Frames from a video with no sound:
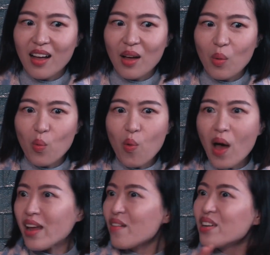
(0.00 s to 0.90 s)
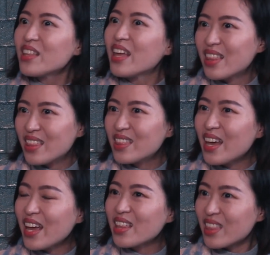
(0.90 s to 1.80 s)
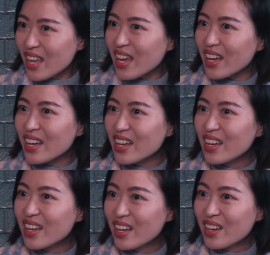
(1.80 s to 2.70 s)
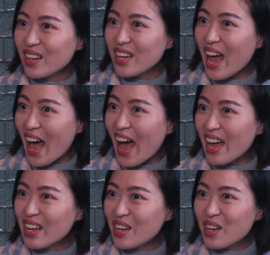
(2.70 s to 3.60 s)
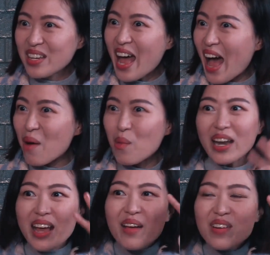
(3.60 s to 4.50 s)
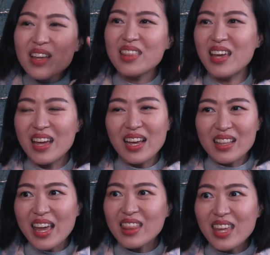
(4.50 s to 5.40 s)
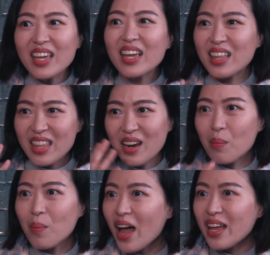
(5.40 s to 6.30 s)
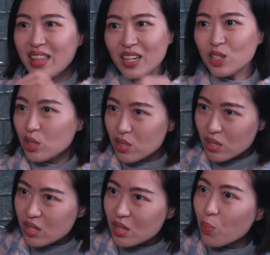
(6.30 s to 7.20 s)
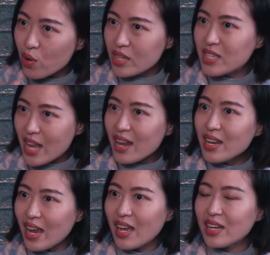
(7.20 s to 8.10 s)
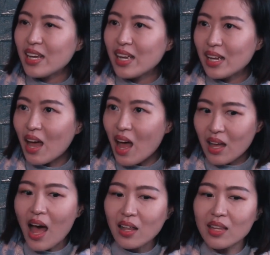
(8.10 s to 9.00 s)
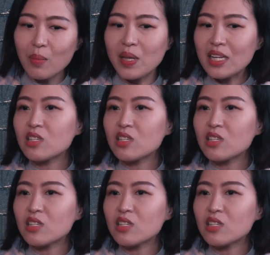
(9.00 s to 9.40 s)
whatever they think. Whatever they think in their mind, they just present it on the piece